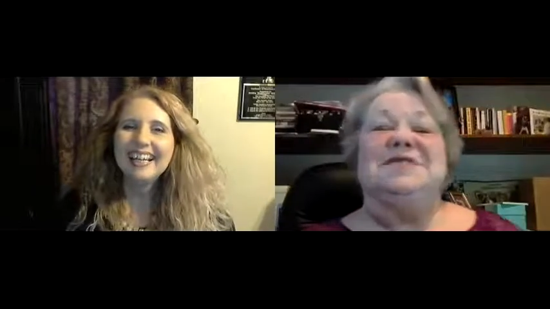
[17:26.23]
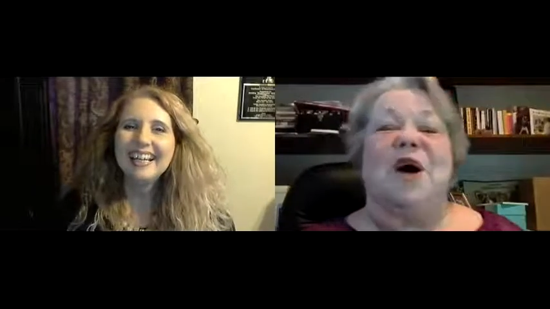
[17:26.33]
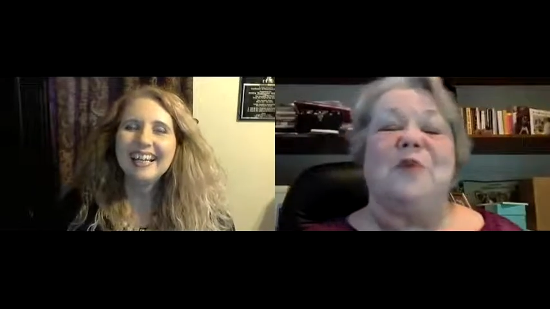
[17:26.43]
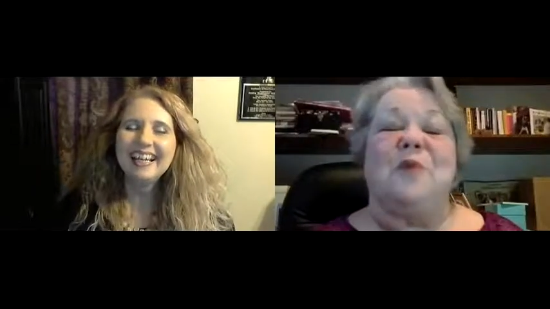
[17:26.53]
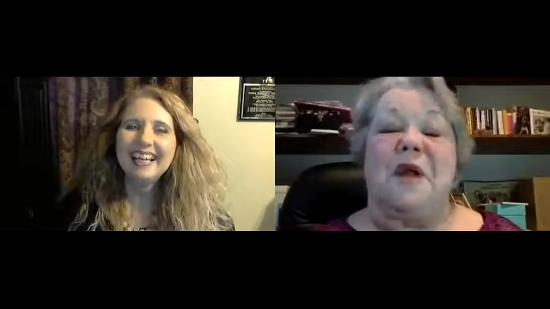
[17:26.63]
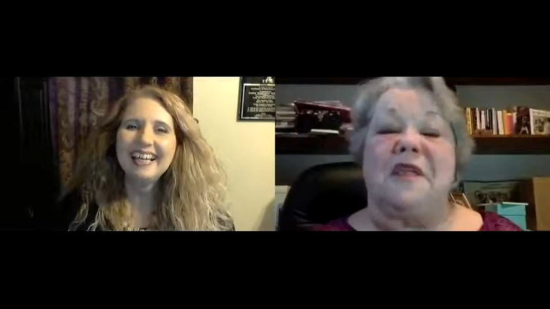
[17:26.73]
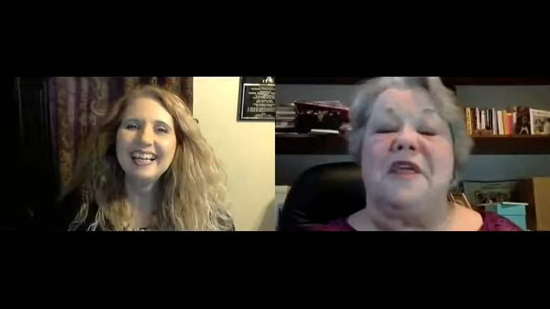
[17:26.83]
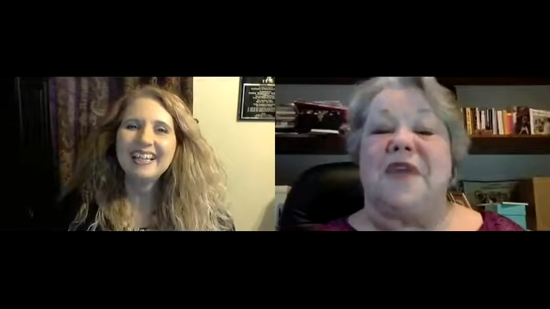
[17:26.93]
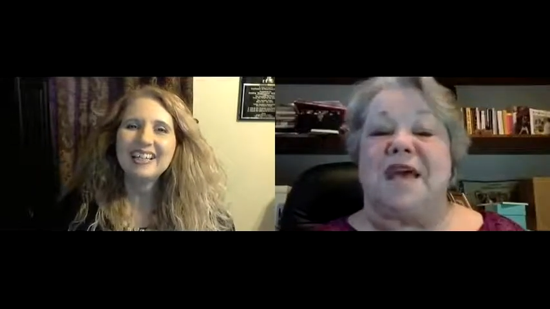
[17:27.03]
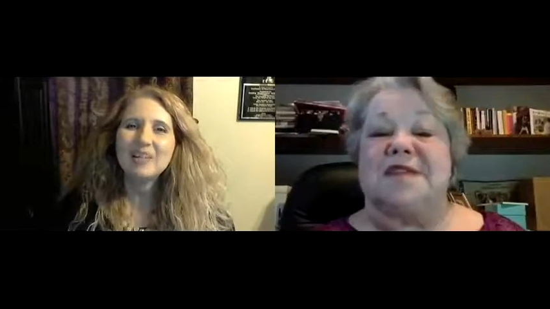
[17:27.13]
Speaker 1: one of the
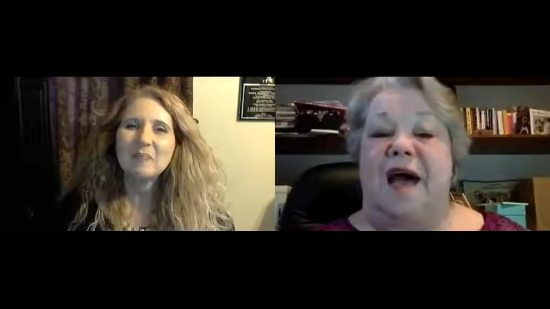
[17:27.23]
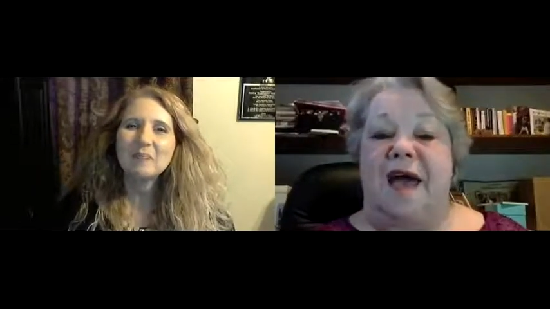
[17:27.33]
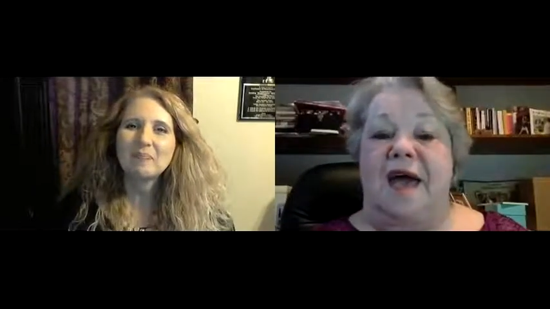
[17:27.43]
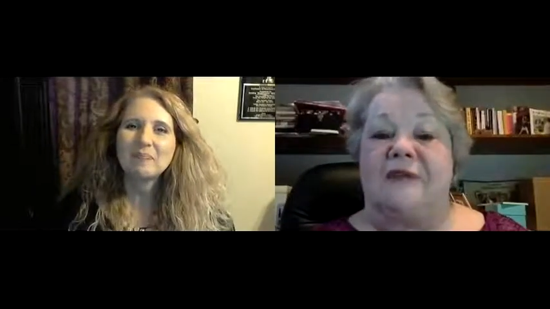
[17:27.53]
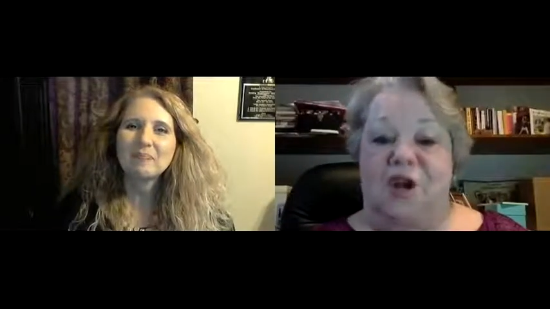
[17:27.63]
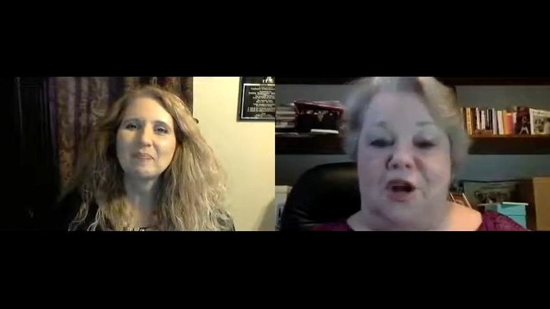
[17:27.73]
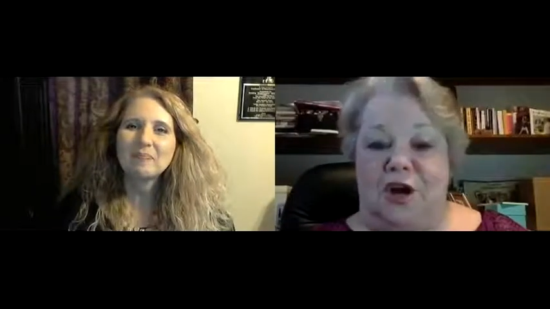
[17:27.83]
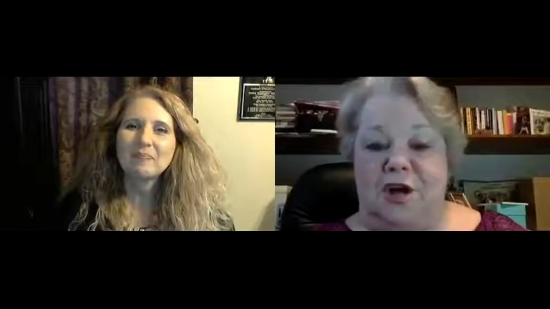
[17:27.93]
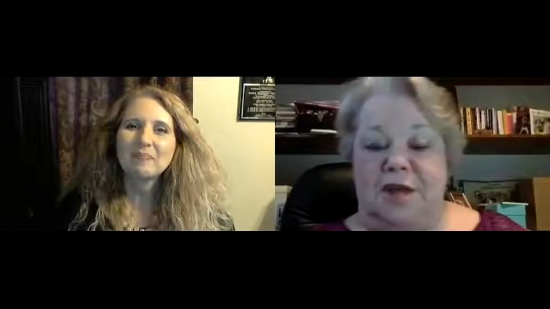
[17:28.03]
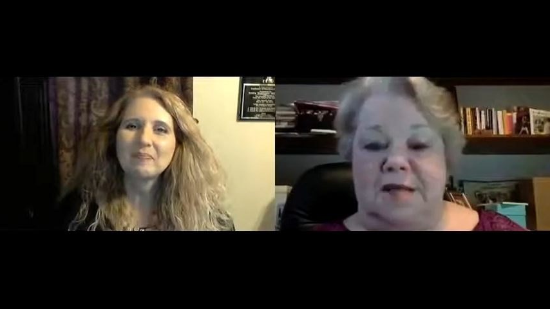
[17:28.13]
things I have
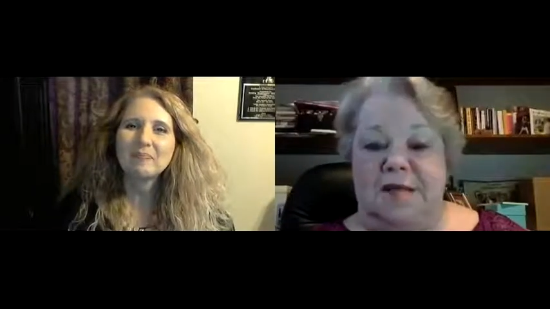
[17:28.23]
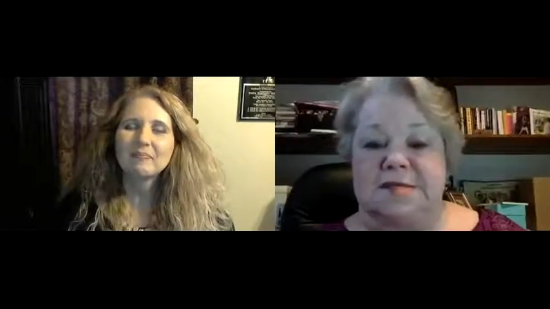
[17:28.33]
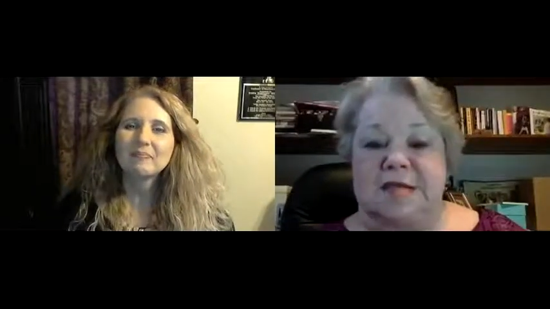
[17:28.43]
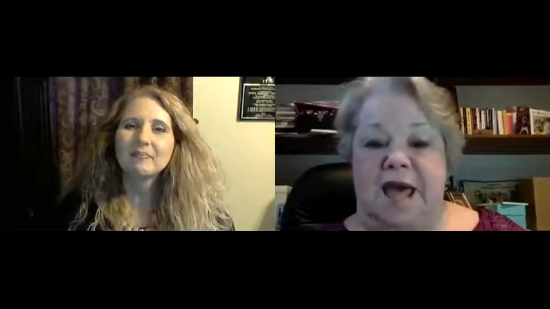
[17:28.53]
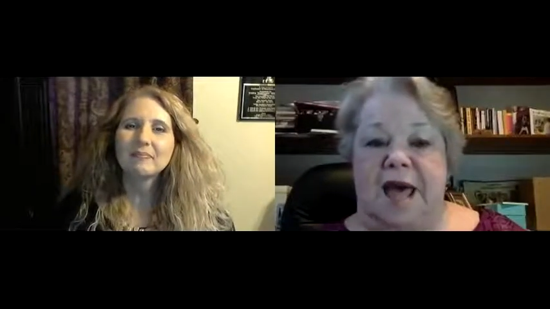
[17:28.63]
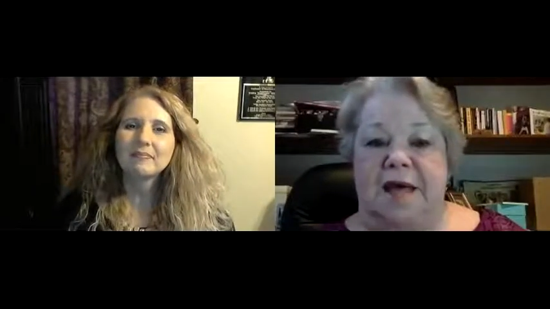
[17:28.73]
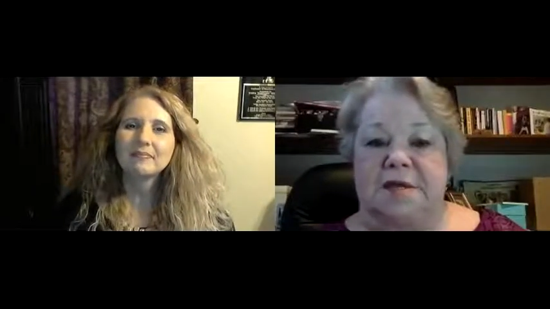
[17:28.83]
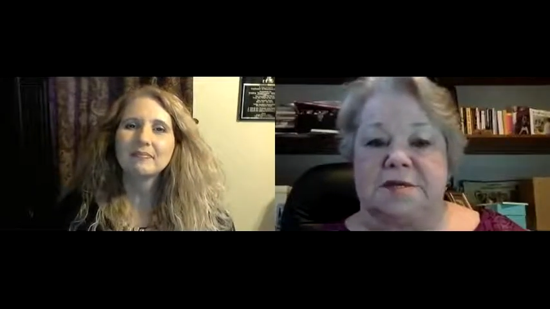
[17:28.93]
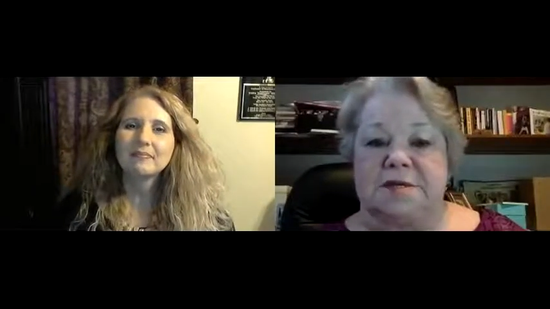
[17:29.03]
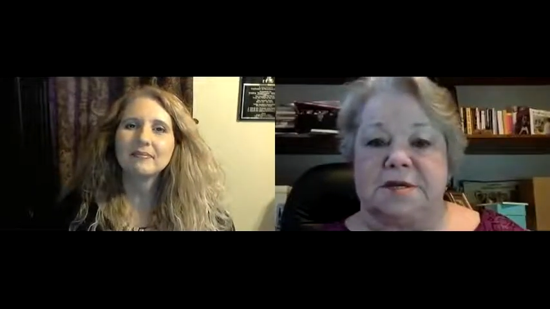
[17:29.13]
learned is that
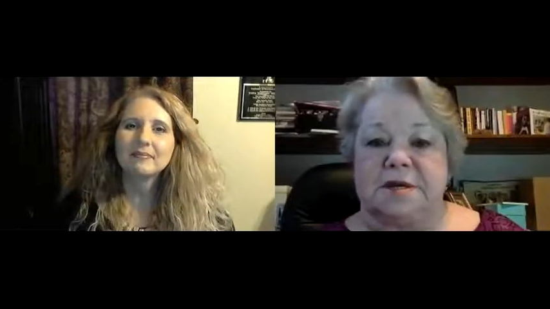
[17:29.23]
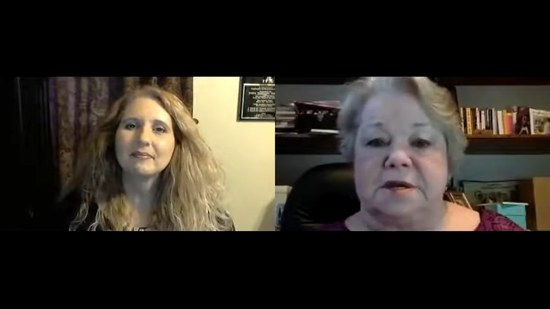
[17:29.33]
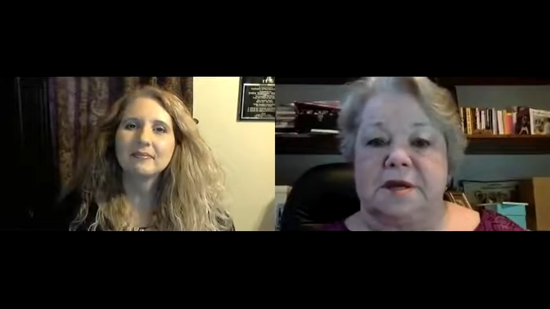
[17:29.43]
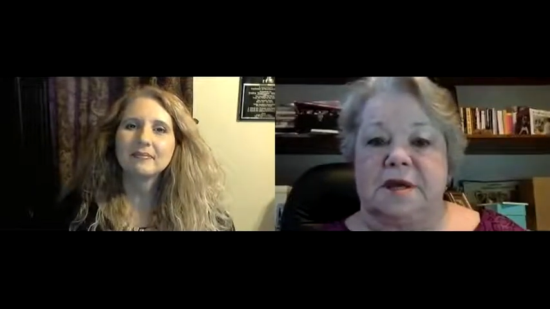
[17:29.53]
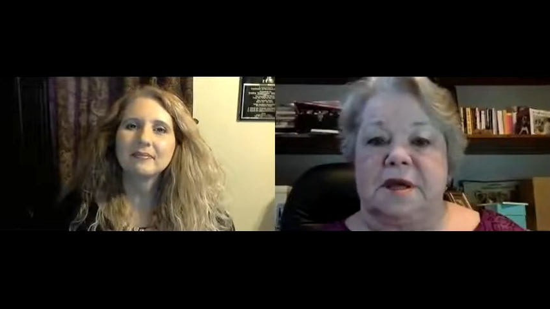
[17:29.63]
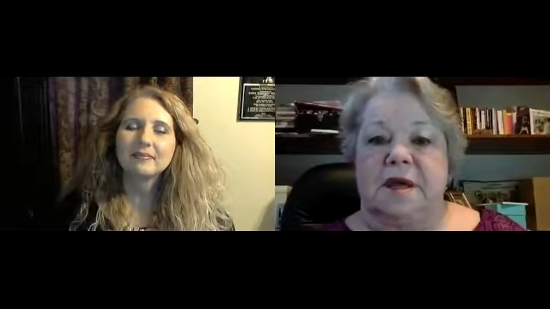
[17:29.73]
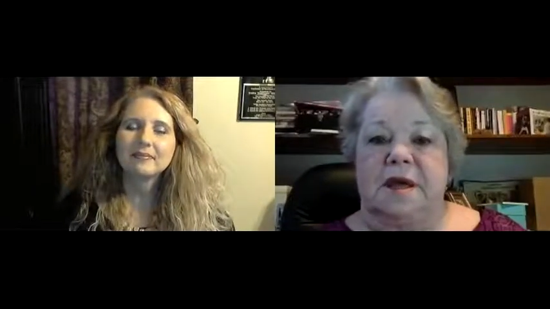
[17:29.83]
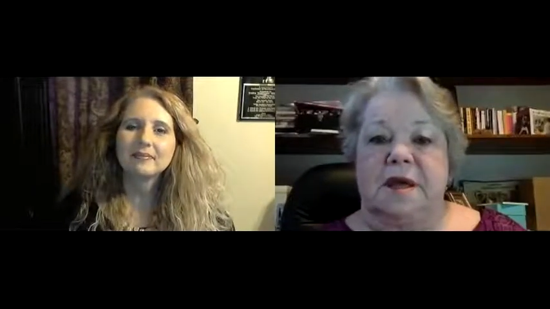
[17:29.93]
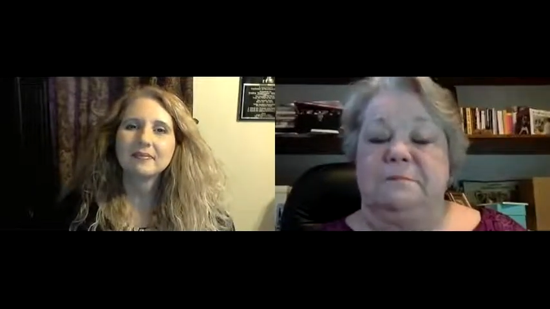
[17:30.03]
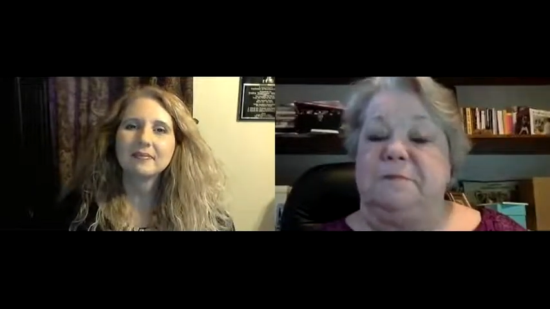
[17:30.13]

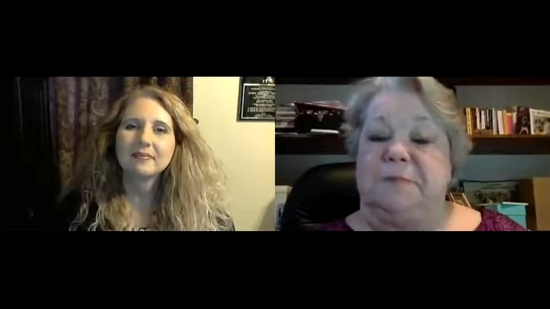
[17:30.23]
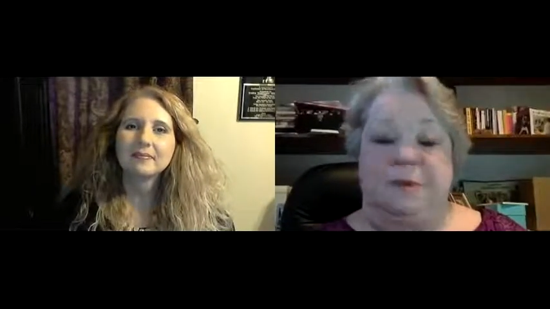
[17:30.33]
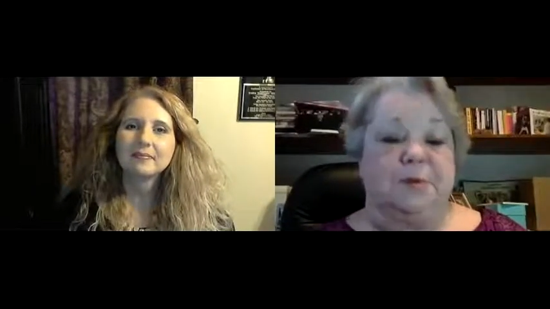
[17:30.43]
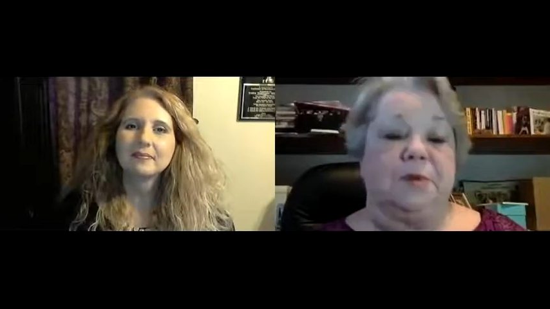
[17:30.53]
people